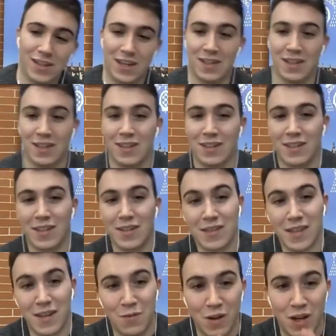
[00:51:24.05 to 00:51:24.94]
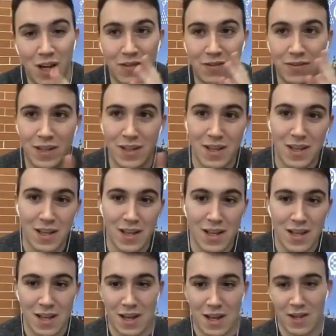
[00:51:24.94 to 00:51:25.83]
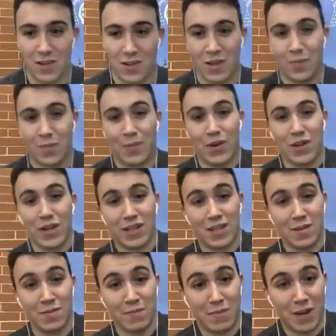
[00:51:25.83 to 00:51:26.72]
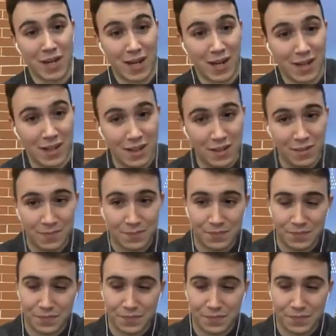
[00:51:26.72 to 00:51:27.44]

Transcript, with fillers: and at the same time we have another project in parallel,